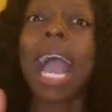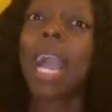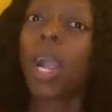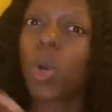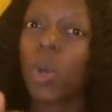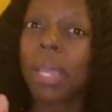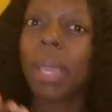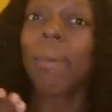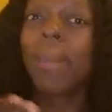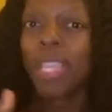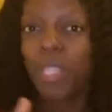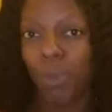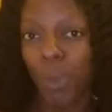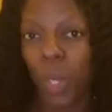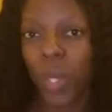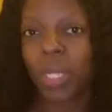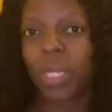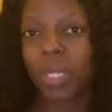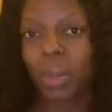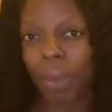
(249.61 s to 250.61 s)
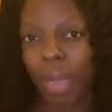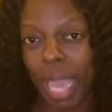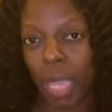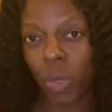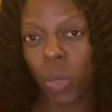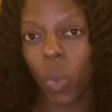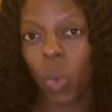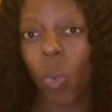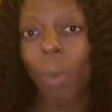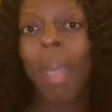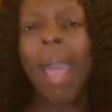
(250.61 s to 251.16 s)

I go. It makes me go to the bathroom.